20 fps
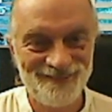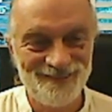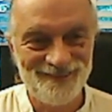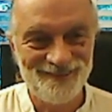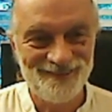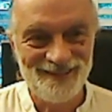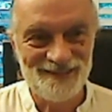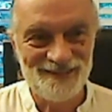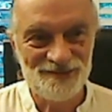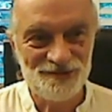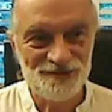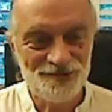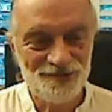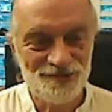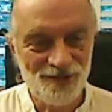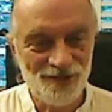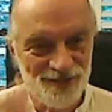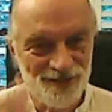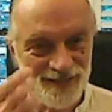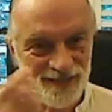And you
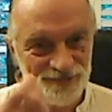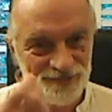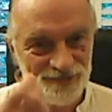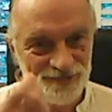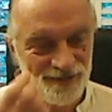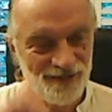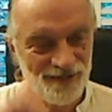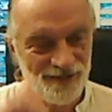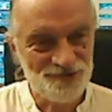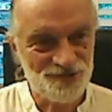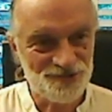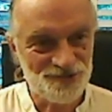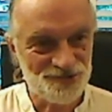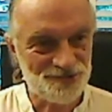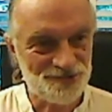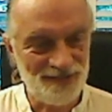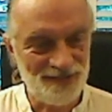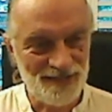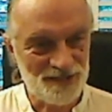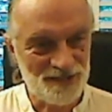don't have a conscious
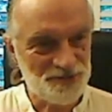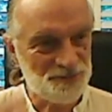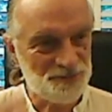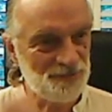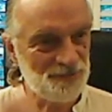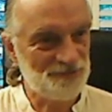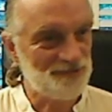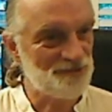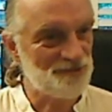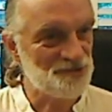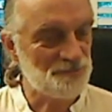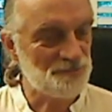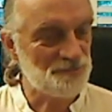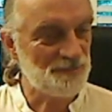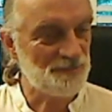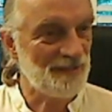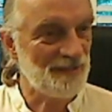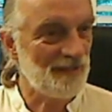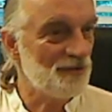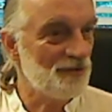grasp on this,
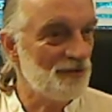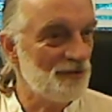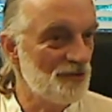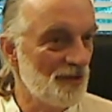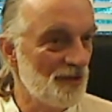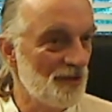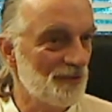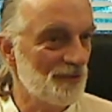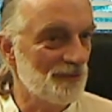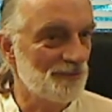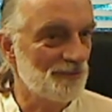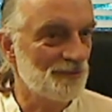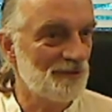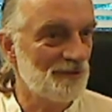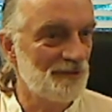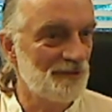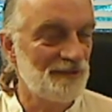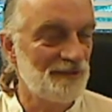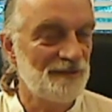but I know